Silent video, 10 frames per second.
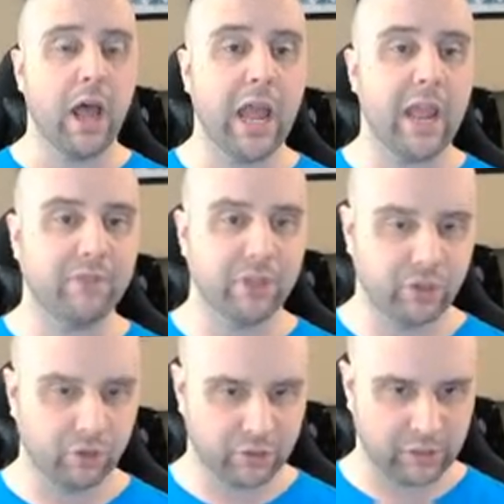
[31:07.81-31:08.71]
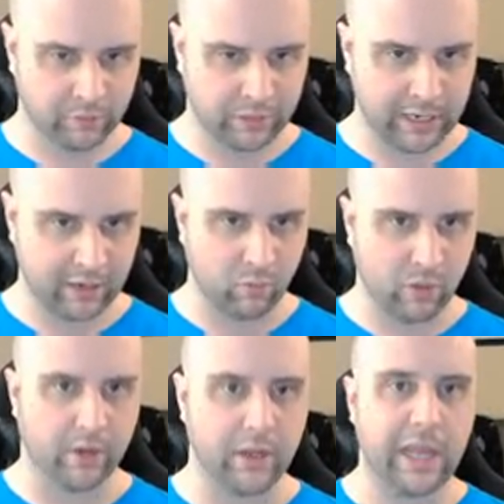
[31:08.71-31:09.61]
I have to search through tag
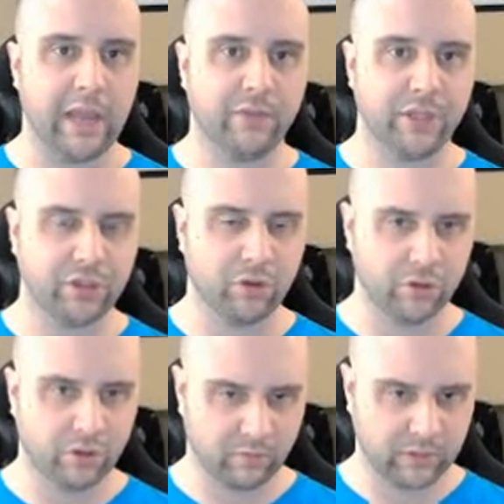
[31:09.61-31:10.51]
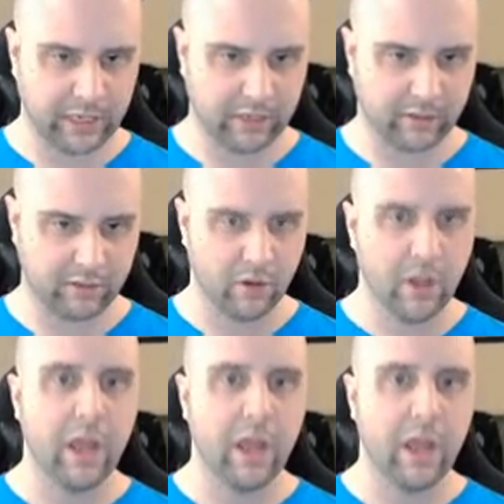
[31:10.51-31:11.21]
1. I have to search through tag 2.